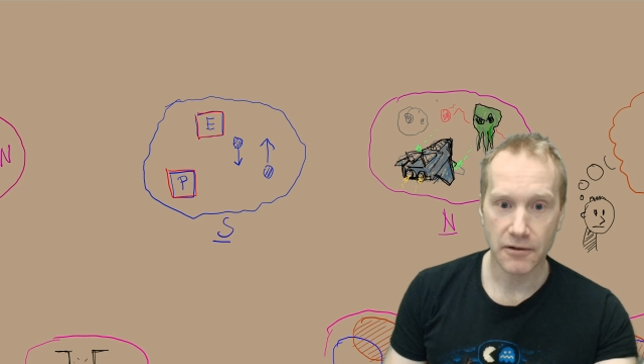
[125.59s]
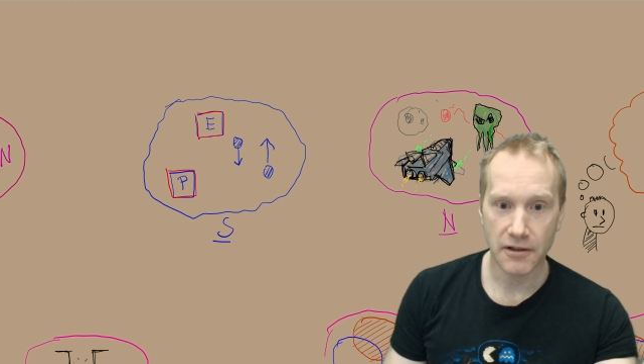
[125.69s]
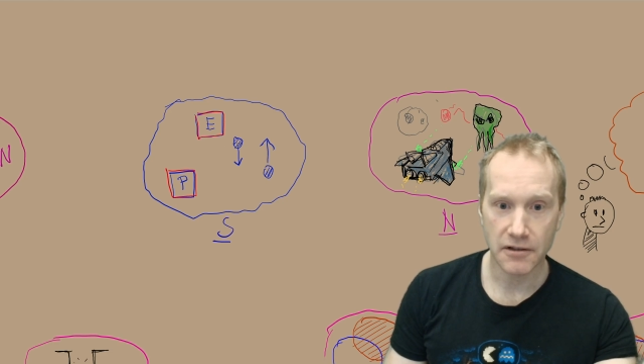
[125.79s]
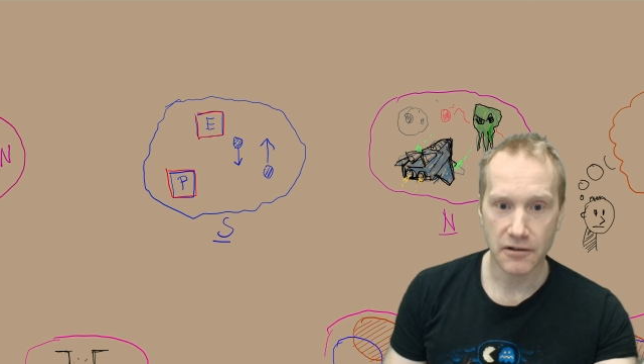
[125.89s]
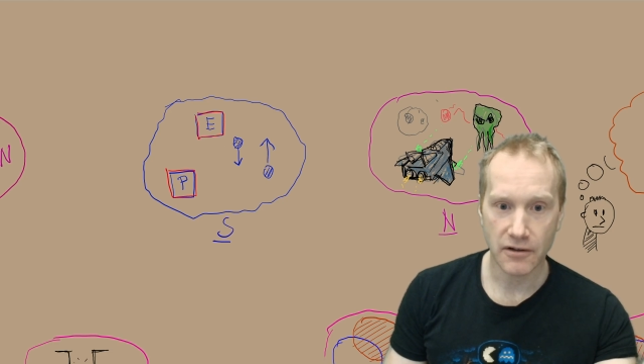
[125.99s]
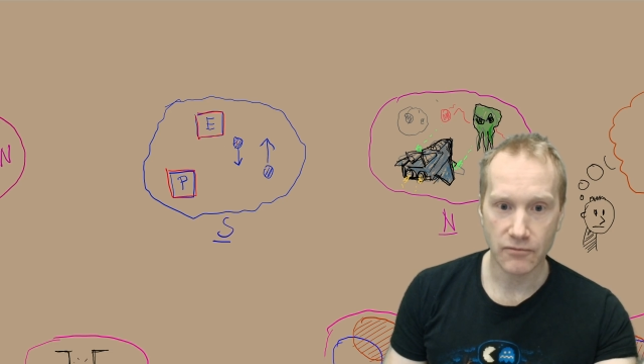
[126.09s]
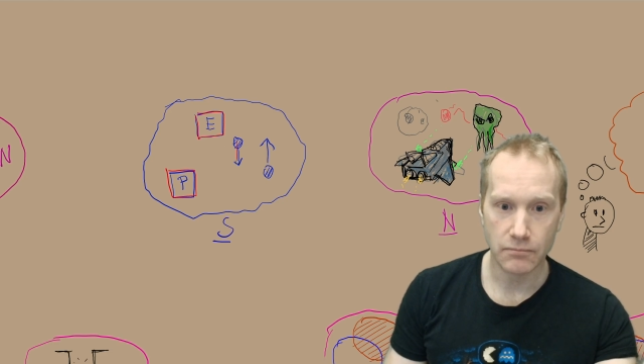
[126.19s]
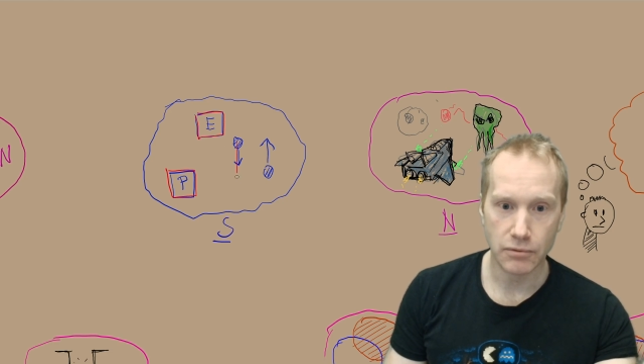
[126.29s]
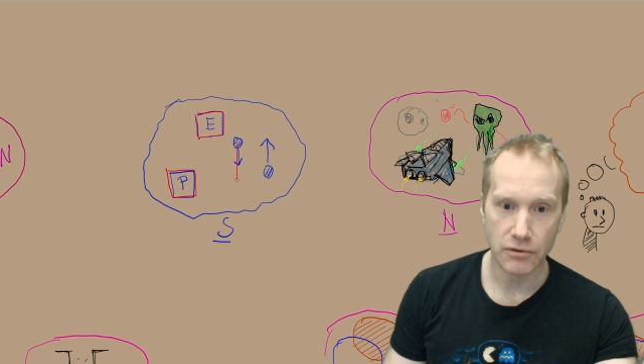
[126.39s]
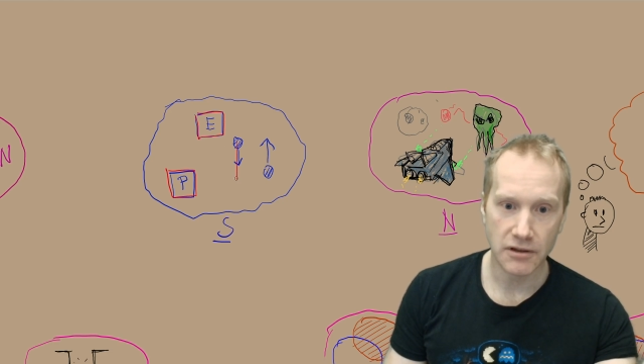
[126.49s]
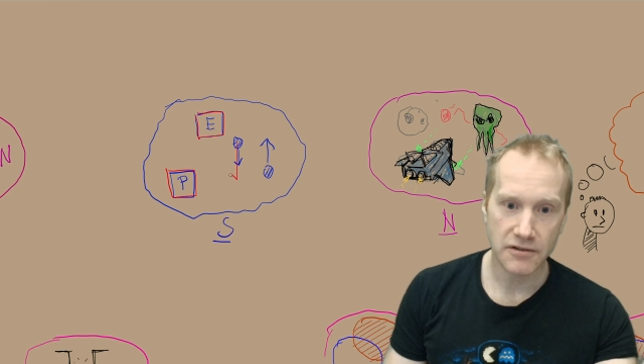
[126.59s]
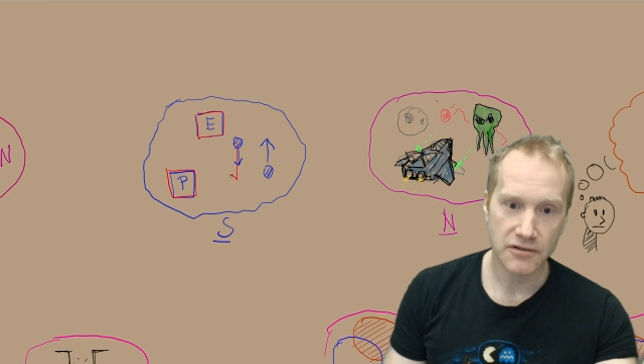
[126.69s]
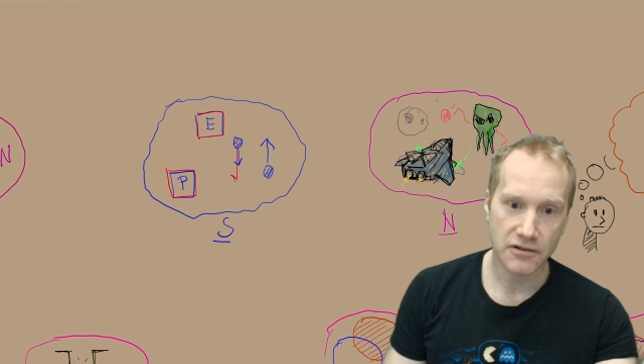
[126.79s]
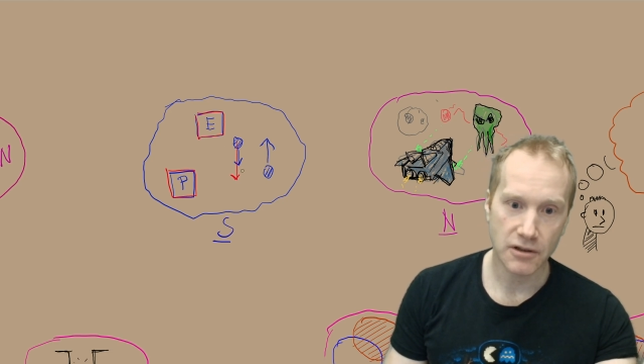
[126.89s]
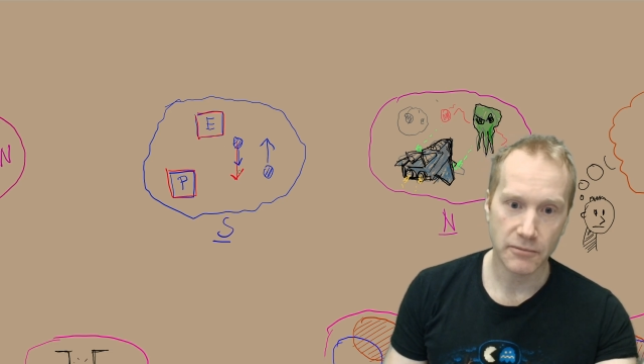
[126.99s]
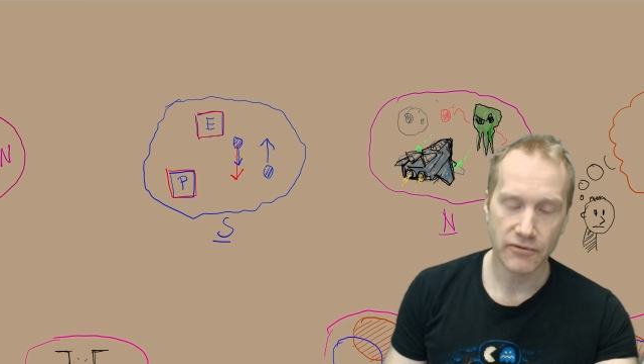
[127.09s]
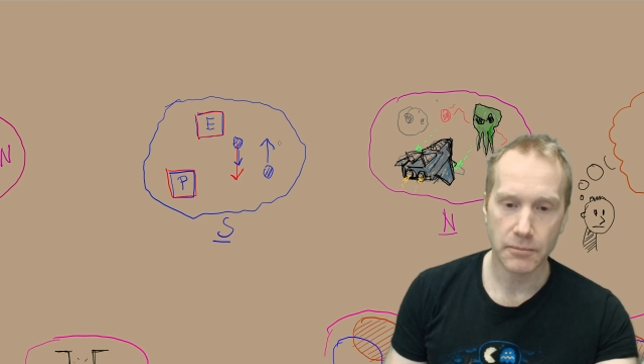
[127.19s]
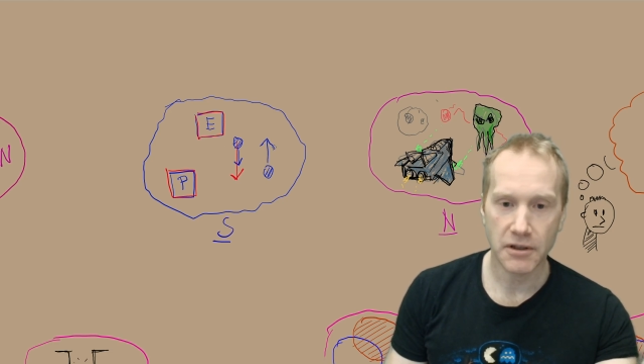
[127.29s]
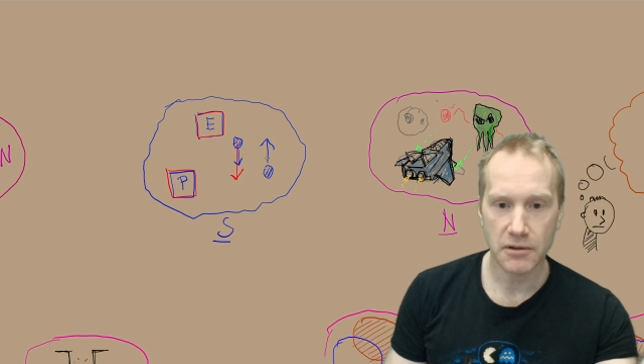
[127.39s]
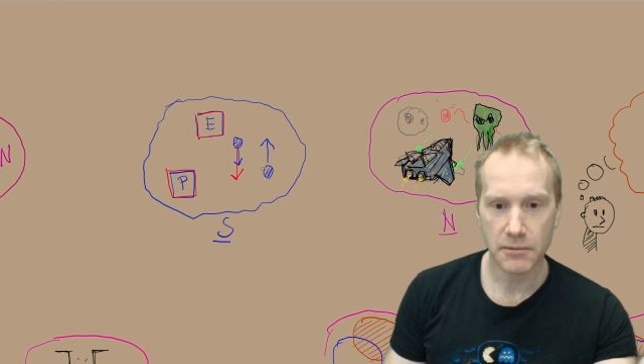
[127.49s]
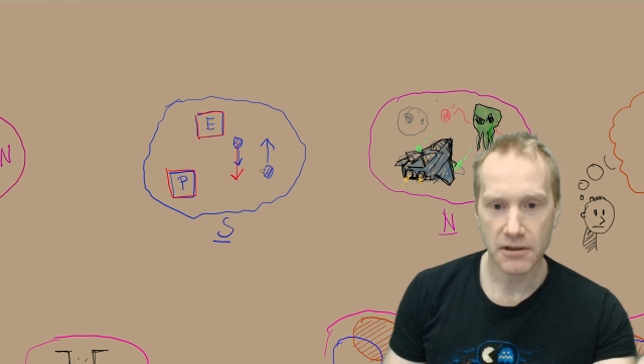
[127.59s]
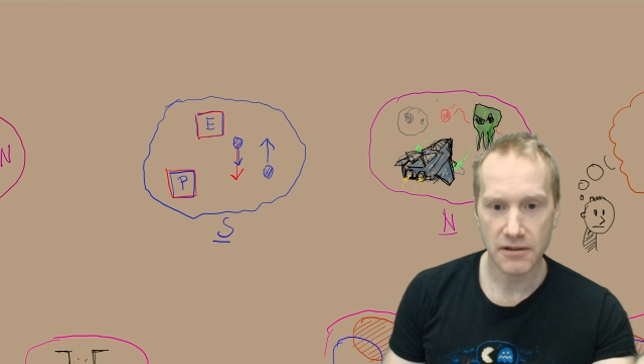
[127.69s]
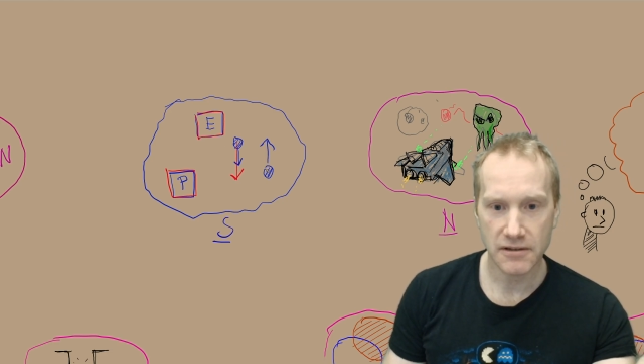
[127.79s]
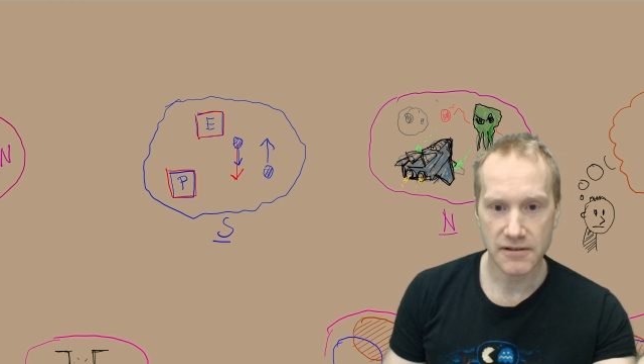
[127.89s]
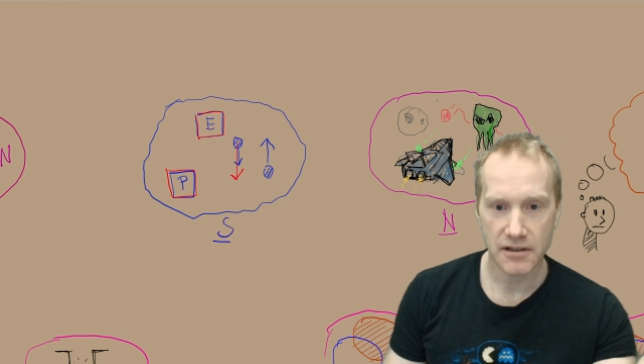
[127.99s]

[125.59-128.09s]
and then you have bullets coming from the enemies